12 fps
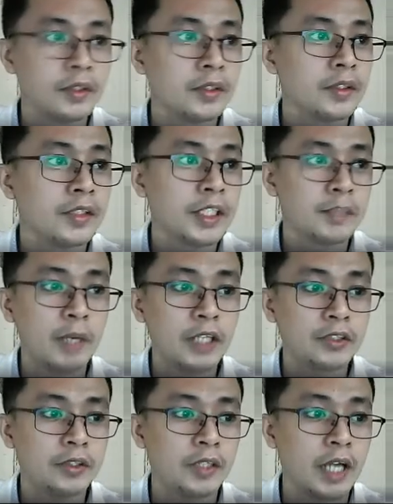Just make
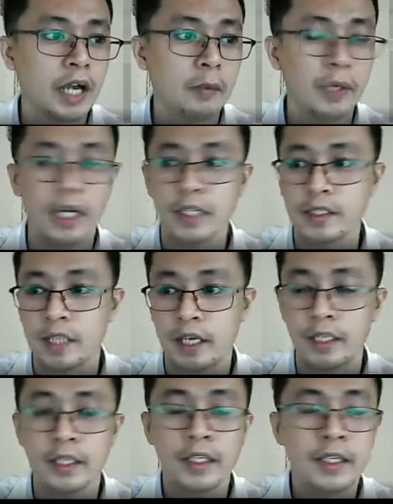sure na wala siya
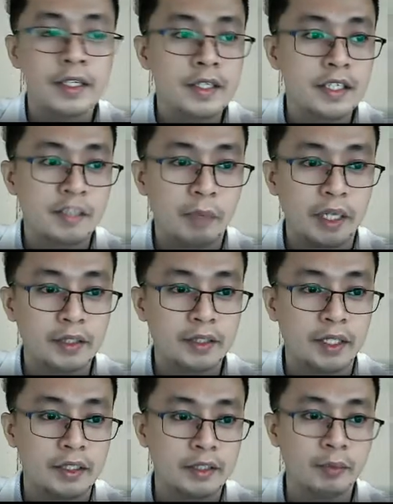
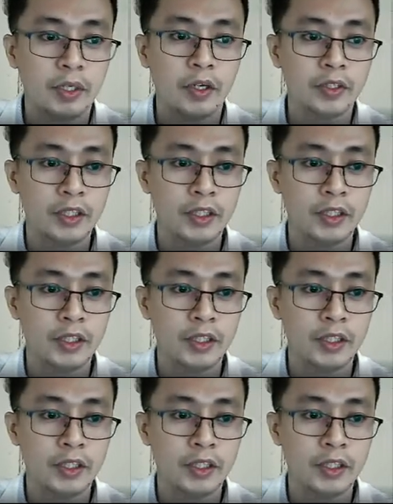spaces, because if